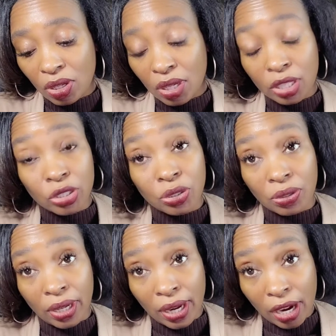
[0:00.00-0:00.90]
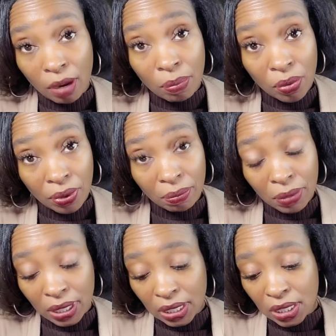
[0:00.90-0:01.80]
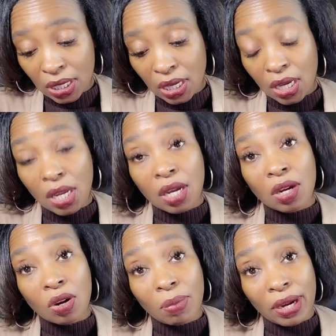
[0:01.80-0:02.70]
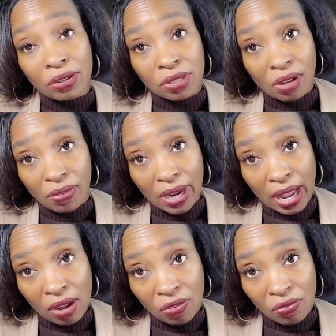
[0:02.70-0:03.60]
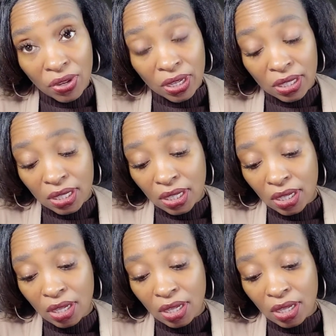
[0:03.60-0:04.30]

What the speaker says: Get your hair appointment. Go buy yourself an outfit.